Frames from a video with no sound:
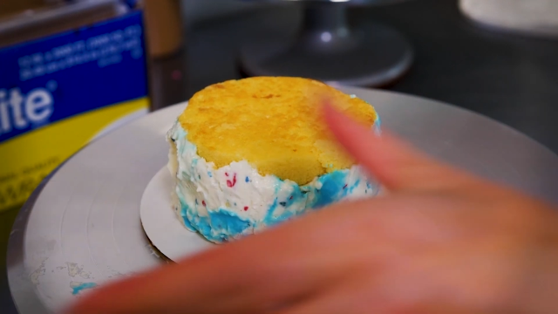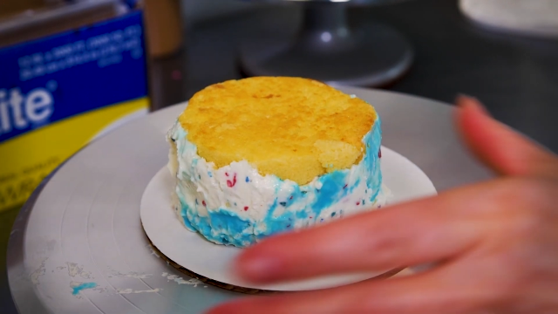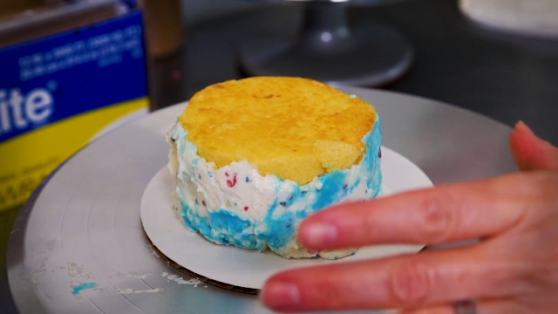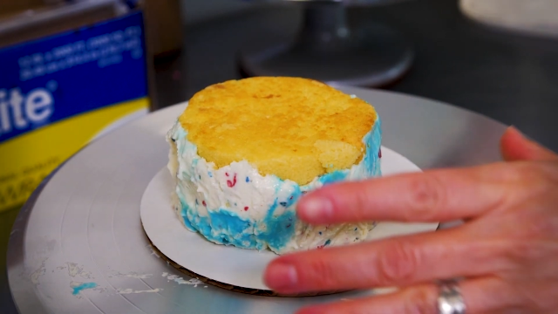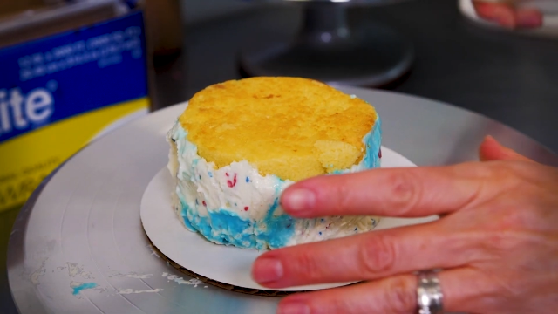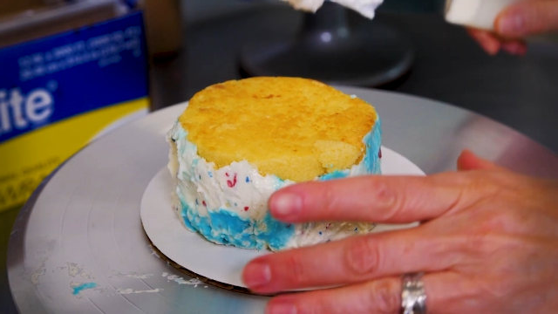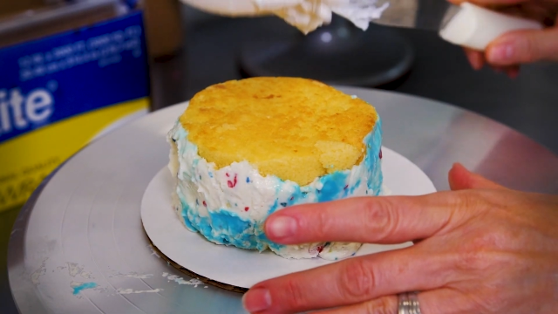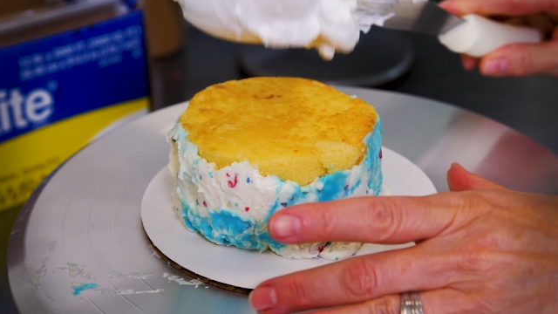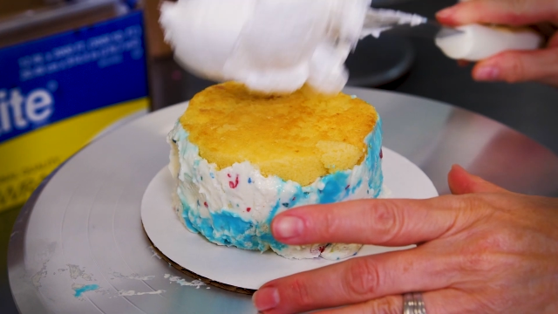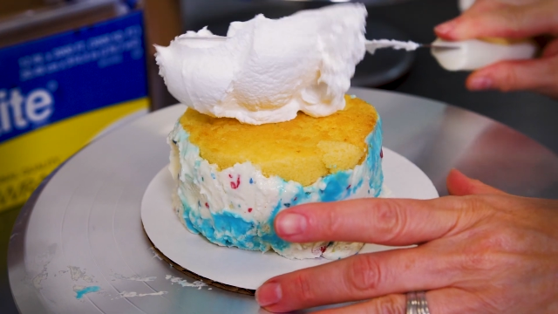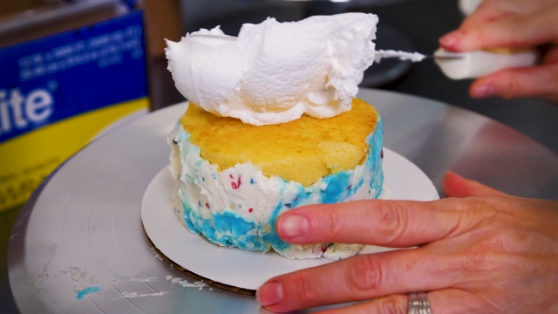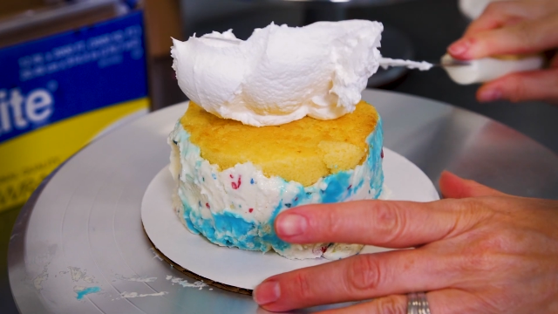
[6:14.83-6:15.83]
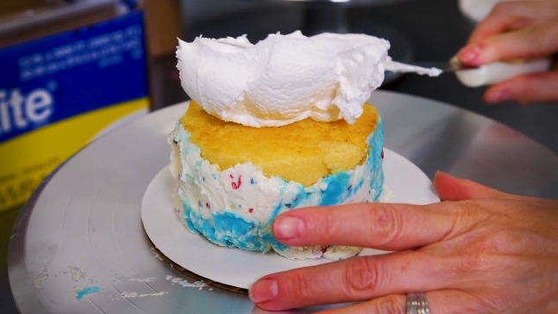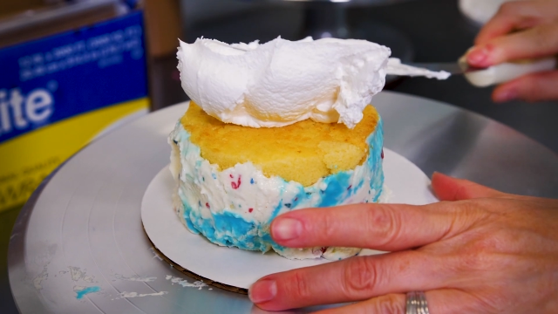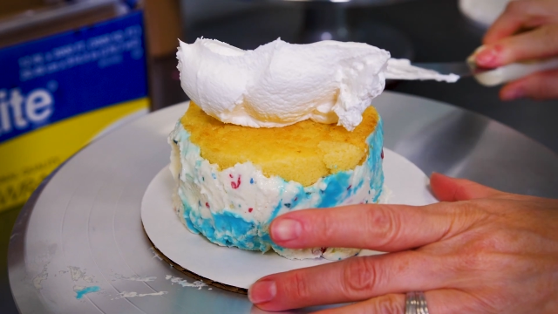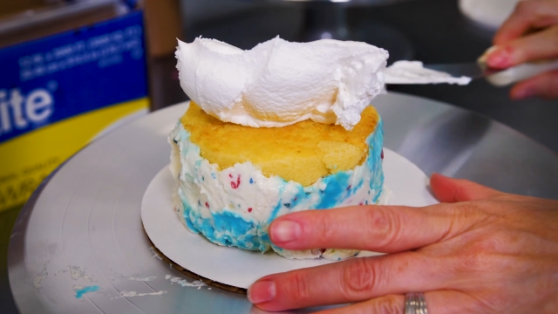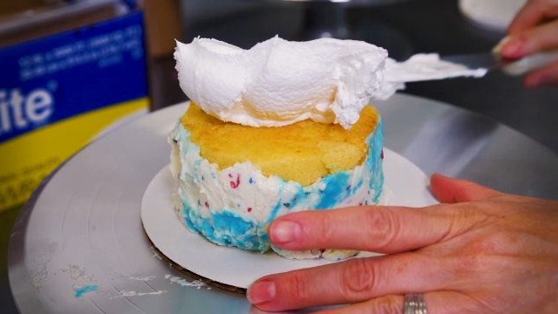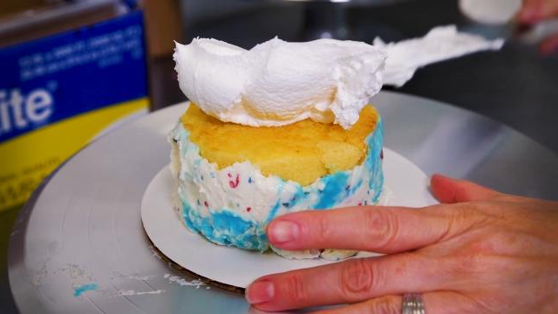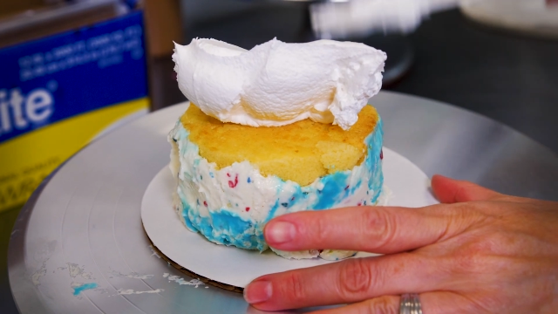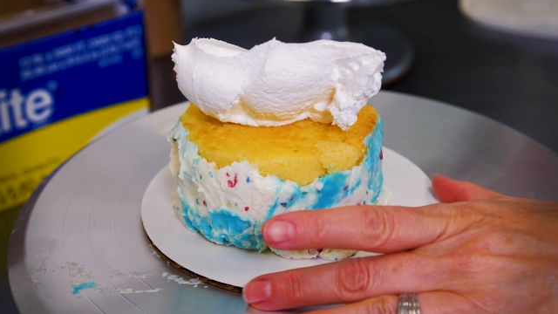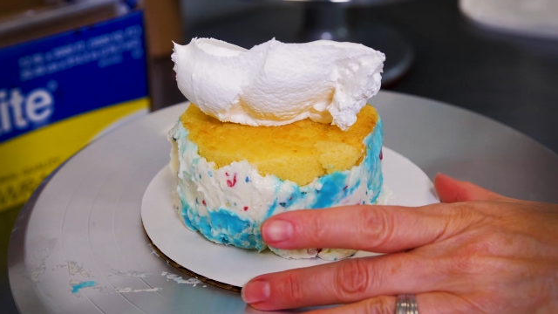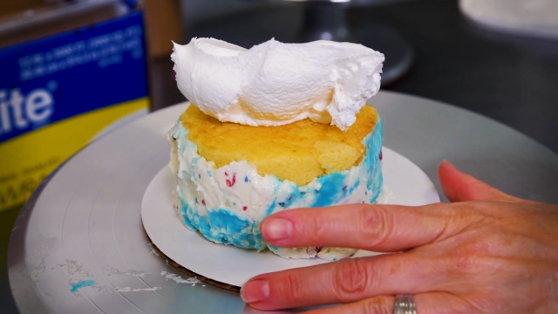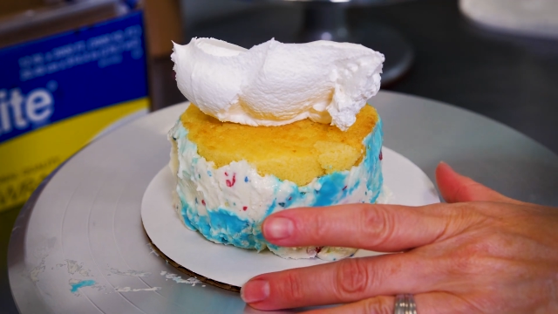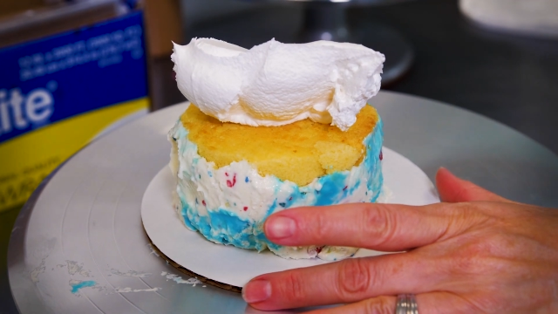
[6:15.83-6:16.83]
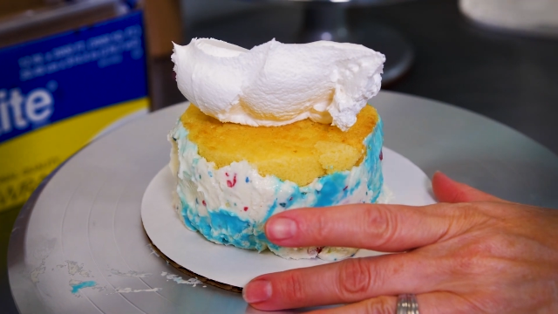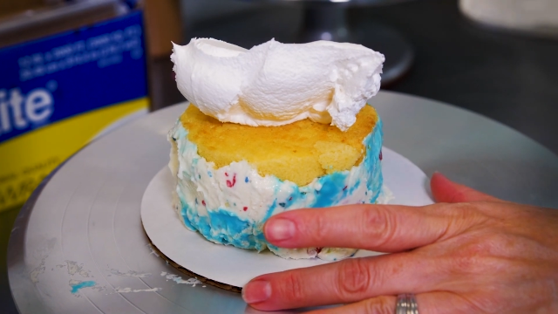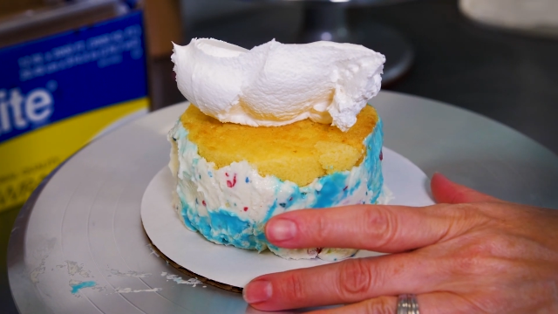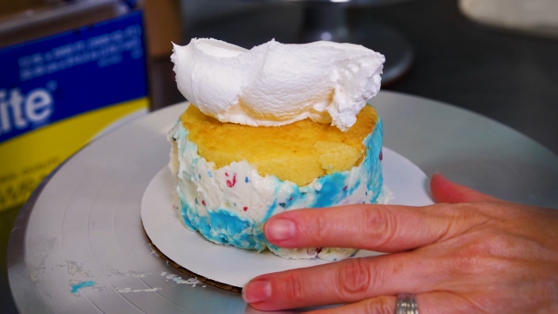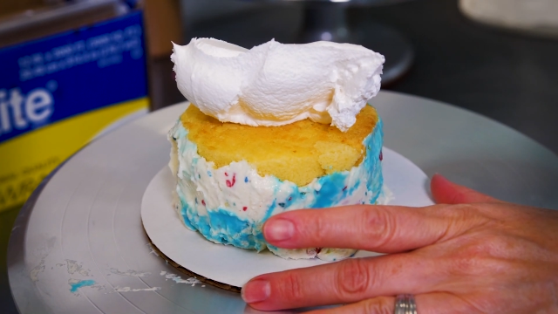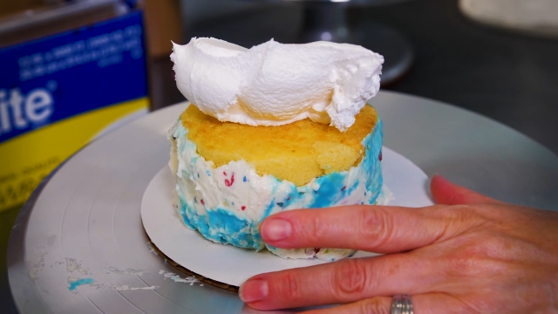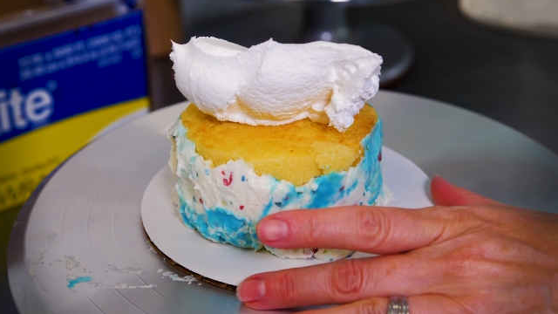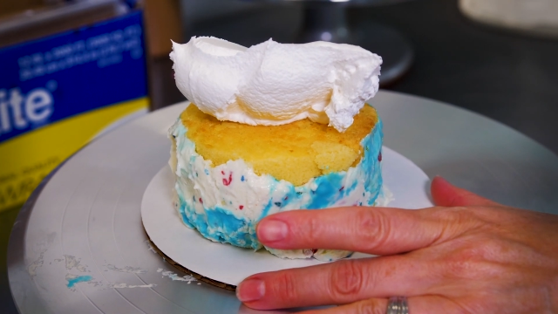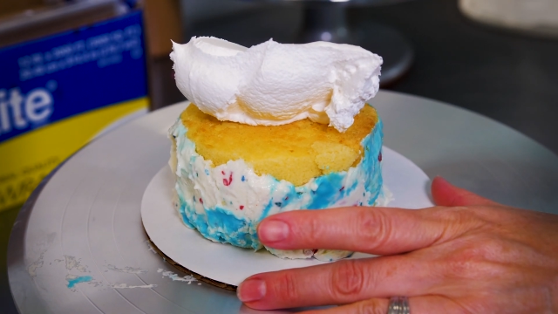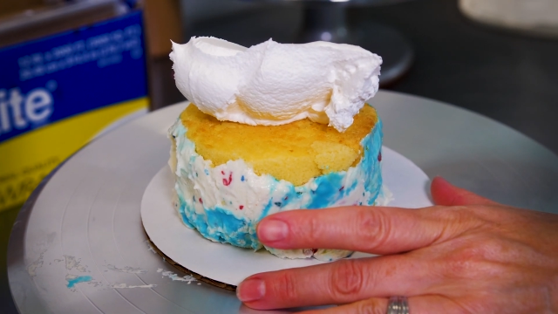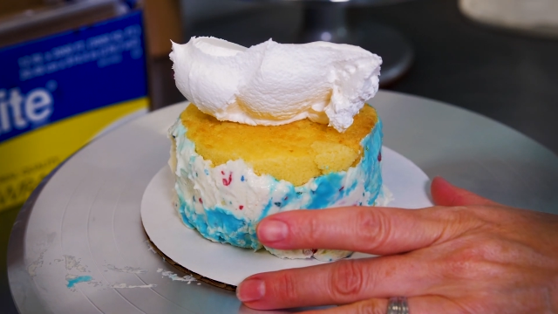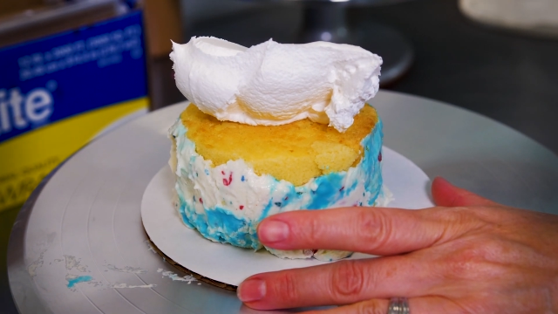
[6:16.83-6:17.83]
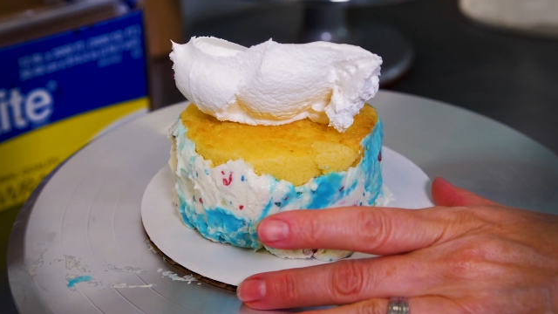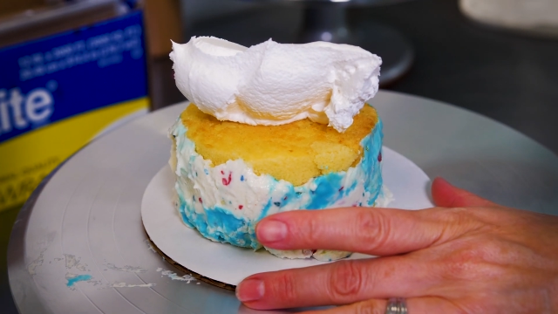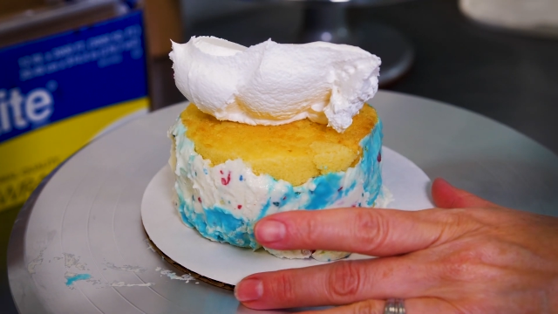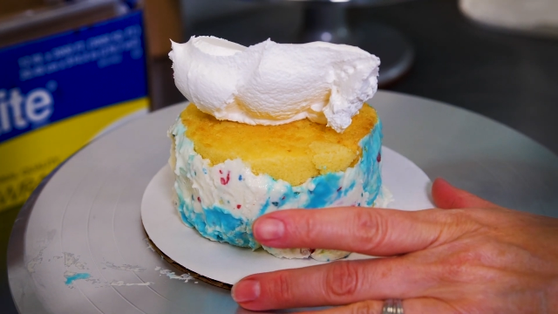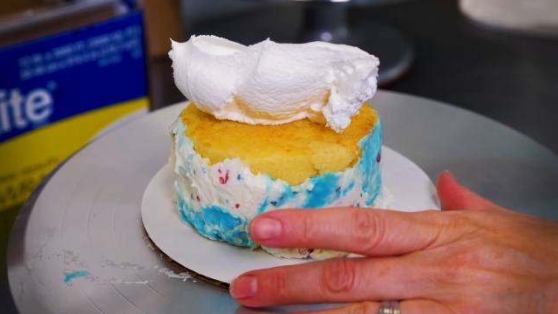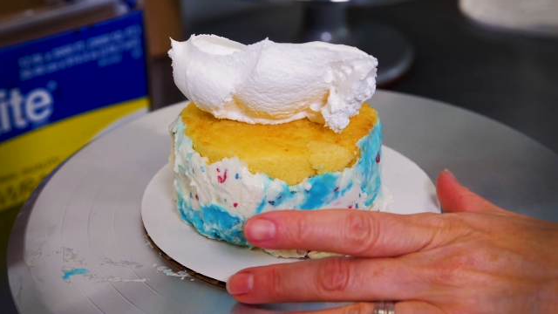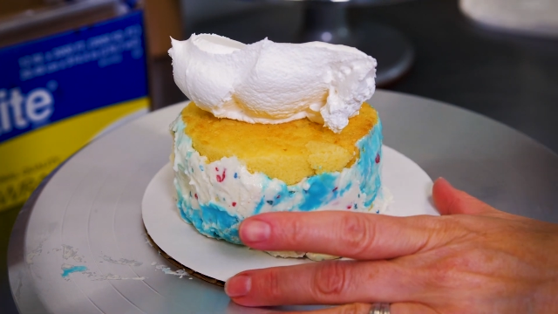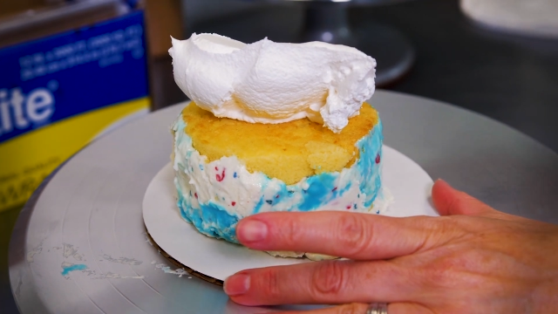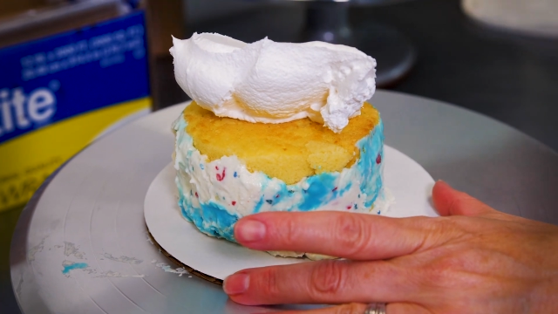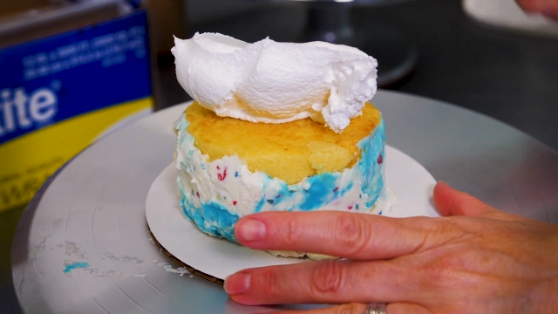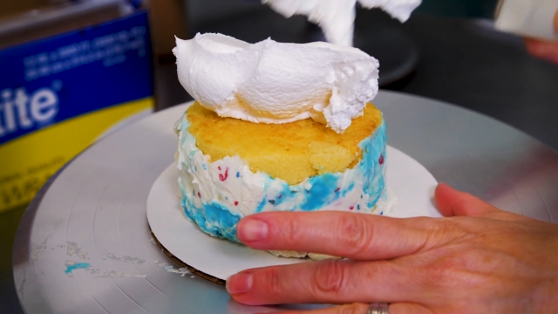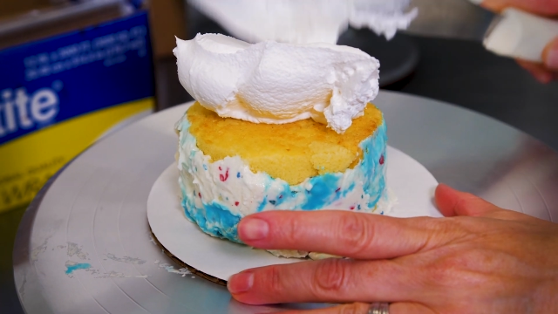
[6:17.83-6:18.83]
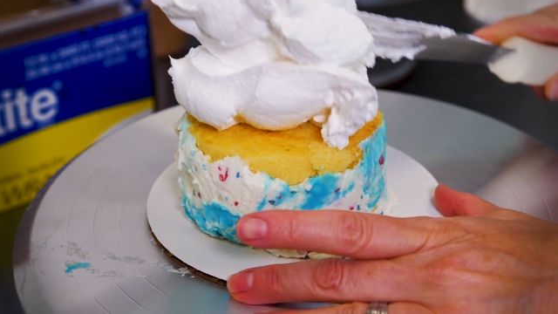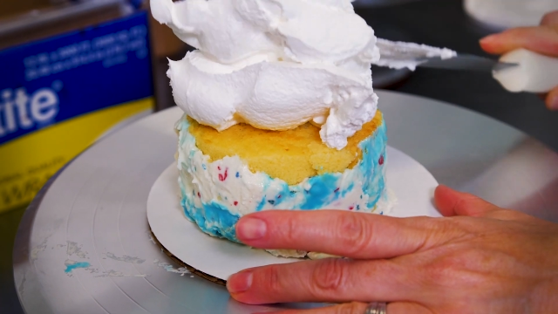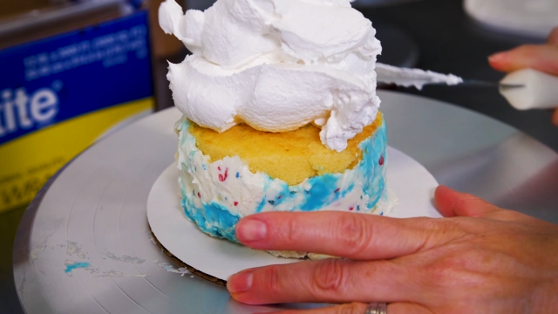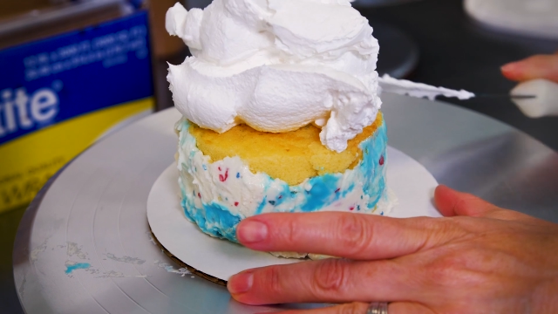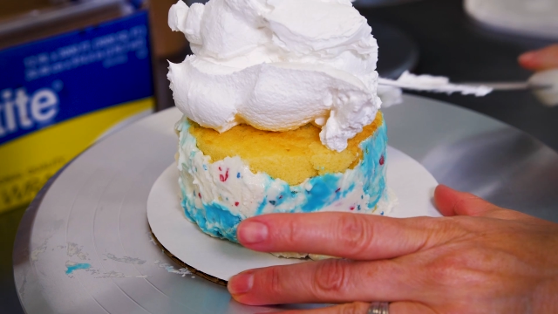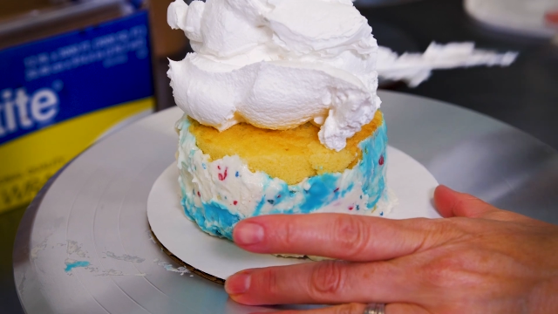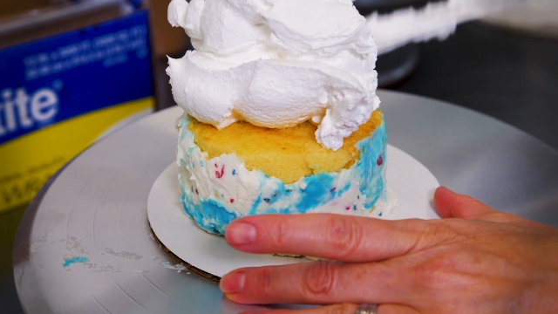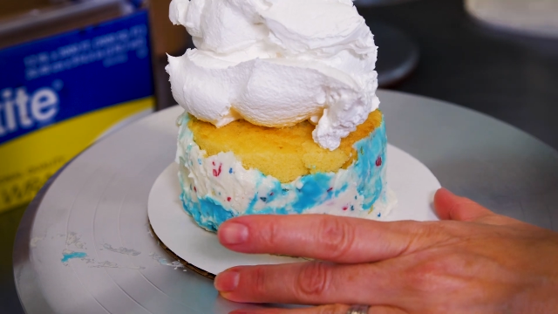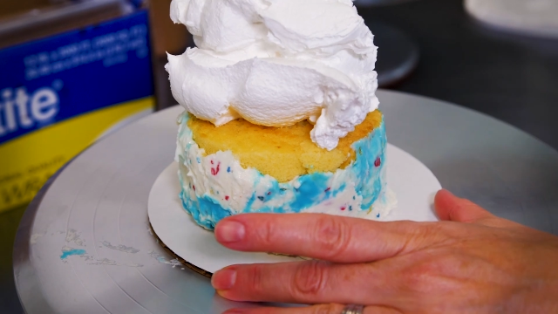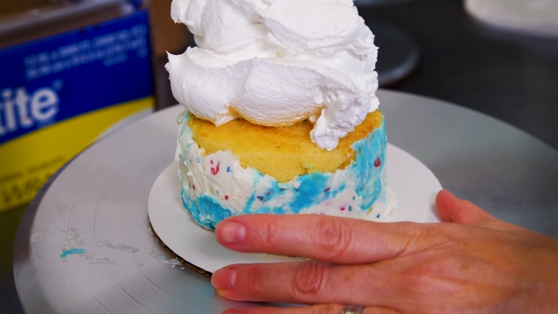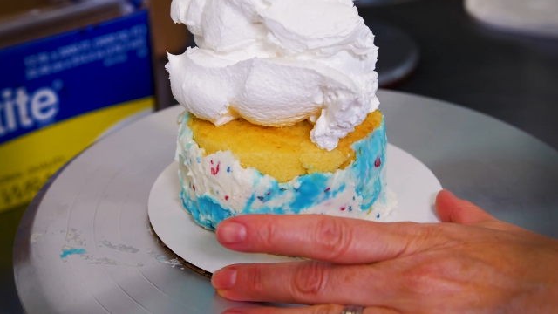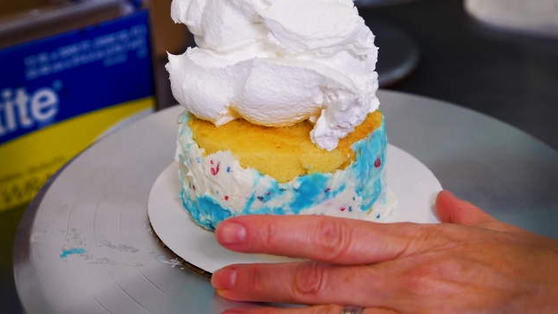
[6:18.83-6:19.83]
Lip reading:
Nobody's mouth can be seen.